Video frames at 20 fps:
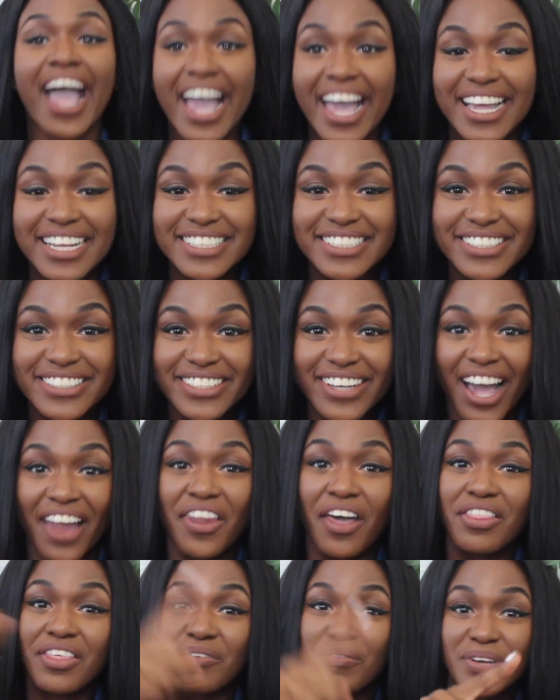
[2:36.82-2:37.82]
And
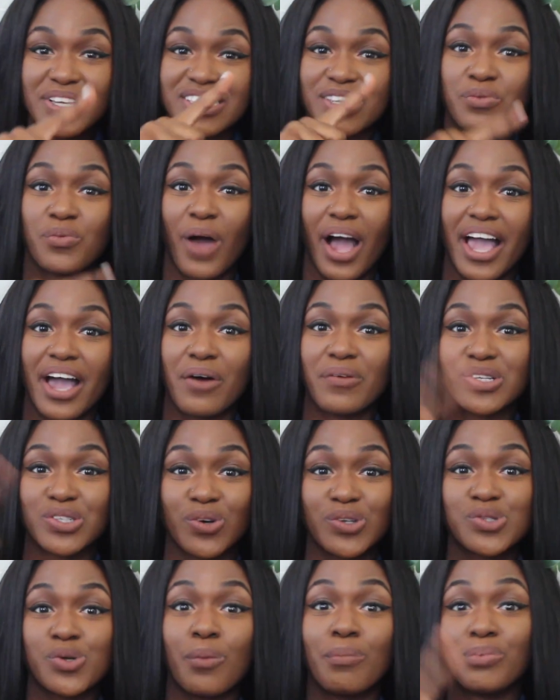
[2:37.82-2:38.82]
another reason why I was
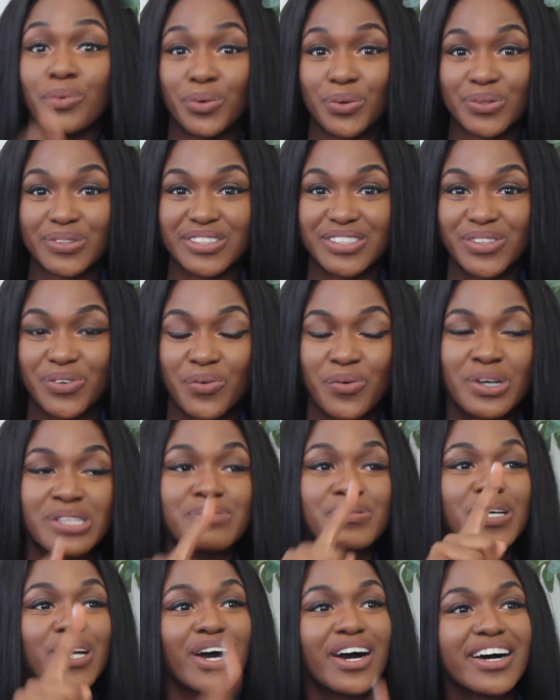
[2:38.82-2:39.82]
also bold
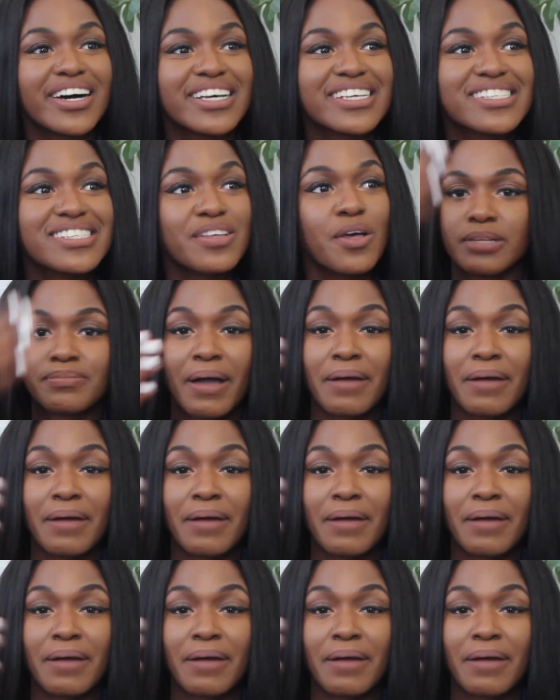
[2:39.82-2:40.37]
was because